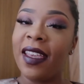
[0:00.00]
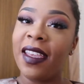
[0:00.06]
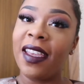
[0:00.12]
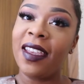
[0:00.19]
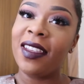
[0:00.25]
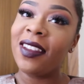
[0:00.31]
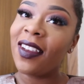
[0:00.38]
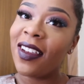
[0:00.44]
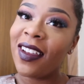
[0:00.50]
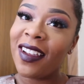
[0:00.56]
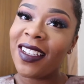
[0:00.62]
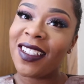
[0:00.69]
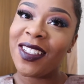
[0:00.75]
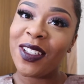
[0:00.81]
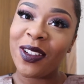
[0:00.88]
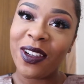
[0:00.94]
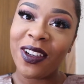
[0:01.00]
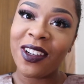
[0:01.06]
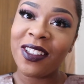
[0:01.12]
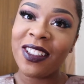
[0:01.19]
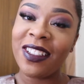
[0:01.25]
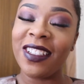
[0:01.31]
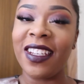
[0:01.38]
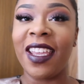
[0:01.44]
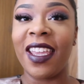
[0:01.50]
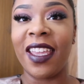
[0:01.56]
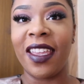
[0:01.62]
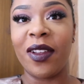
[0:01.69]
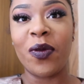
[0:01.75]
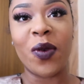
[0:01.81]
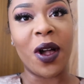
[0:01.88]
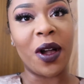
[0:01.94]
Hey y'all, it's your girl
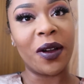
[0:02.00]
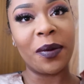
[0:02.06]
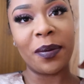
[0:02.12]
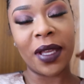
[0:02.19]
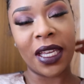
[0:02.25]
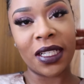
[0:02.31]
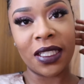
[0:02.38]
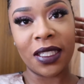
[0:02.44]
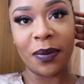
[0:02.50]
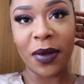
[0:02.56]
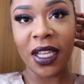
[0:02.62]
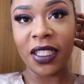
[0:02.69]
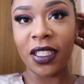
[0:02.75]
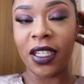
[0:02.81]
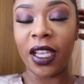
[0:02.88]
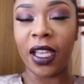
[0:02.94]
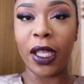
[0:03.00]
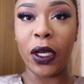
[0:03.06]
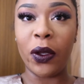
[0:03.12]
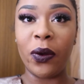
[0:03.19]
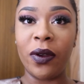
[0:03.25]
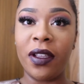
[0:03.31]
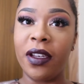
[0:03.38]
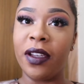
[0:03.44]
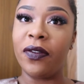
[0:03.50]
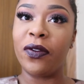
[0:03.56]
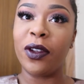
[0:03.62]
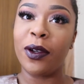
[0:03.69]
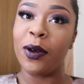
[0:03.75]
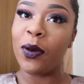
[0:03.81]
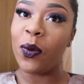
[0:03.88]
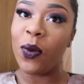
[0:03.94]
Jay. Welcome back to my channel, and if
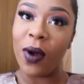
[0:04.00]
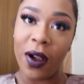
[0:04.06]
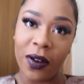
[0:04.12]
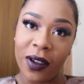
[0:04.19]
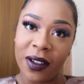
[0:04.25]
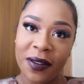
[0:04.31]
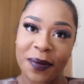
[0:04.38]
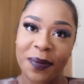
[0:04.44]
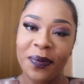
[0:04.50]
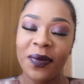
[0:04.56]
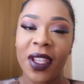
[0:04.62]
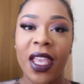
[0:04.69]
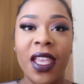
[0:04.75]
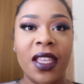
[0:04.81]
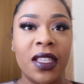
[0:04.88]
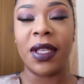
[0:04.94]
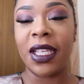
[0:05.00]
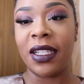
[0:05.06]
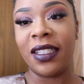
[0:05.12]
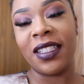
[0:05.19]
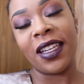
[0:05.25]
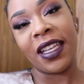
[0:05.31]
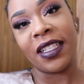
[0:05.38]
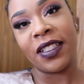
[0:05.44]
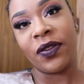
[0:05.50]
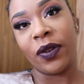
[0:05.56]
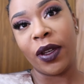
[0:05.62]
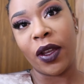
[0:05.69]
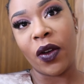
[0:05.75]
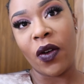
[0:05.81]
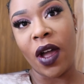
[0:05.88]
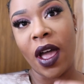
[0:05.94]
you're new, welcome. In today's
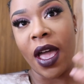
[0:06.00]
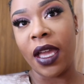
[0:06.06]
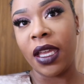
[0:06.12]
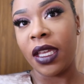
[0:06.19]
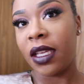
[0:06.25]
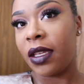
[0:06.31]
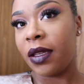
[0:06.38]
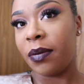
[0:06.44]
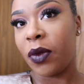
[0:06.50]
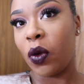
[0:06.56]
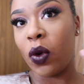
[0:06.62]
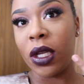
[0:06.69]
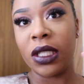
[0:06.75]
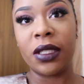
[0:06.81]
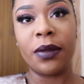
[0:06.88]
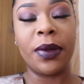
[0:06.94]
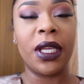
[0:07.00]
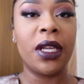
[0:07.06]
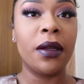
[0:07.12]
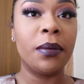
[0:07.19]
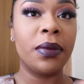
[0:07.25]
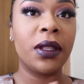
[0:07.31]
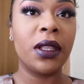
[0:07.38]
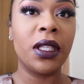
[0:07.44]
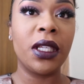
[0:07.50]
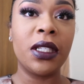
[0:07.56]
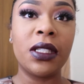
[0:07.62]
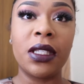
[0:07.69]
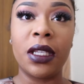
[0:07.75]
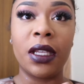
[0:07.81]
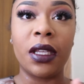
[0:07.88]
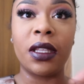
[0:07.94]
video I am going to be
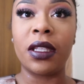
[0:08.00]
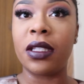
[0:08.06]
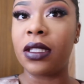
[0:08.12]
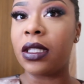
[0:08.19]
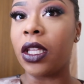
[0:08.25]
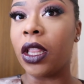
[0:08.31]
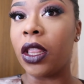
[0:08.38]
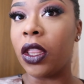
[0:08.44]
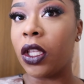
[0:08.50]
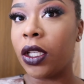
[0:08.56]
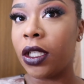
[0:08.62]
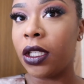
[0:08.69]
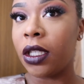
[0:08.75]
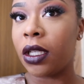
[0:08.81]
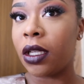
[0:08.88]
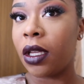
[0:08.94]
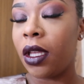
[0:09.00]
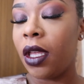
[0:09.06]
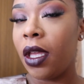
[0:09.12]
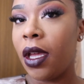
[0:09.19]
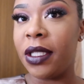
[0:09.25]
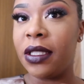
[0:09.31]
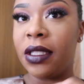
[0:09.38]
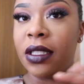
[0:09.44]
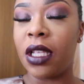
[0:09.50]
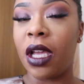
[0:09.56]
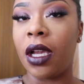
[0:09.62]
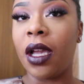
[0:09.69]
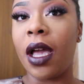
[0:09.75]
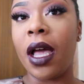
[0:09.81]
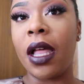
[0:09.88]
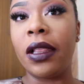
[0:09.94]
completing this look. This is
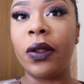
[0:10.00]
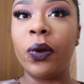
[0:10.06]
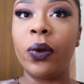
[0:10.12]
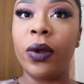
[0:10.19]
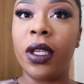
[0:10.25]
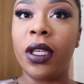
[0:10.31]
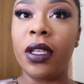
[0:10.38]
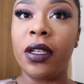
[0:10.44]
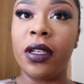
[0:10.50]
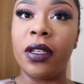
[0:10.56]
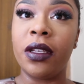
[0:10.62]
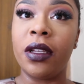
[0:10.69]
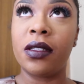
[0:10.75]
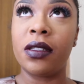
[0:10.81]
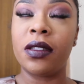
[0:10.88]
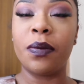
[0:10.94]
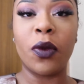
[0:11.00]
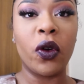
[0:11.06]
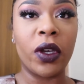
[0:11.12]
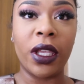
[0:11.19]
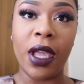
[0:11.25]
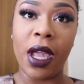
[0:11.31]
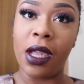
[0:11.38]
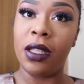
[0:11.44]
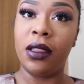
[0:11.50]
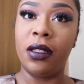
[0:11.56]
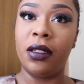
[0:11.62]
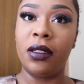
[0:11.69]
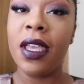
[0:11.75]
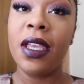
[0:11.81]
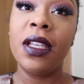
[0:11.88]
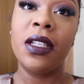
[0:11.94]
like a Halloween smoky eye
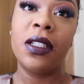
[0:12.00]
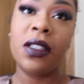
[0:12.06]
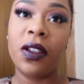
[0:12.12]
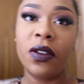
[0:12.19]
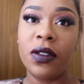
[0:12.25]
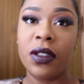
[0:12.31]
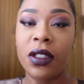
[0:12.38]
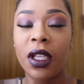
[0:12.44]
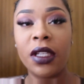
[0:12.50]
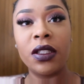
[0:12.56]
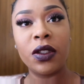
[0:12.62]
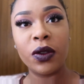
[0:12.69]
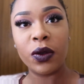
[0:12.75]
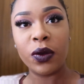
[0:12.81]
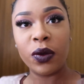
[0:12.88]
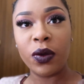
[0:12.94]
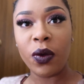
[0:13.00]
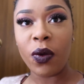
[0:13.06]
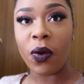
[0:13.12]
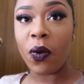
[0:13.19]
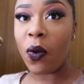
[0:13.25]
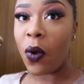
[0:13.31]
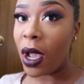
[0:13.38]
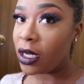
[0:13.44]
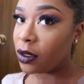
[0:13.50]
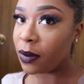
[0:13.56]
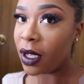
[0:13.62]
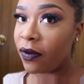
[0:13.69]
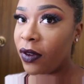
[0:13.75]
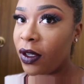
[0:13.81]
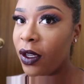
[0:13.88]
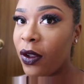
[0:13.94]
look, so stay tuned, watch
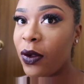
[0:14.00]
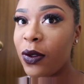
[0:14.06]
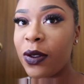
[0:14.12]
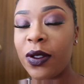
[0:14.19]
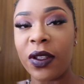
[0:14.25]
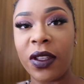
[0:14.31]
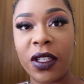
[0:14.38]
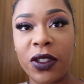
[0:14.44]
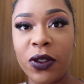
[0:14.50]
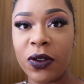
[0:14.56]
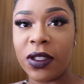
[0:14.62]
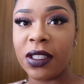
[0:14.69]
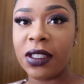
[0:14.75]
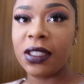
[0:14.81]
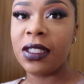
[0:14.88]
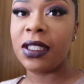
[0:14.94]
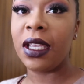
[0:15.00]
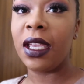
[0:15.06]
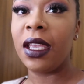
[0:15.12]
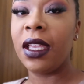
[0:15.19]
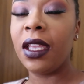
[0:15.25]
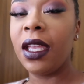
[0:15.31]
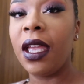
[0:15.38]
my video so that you can see.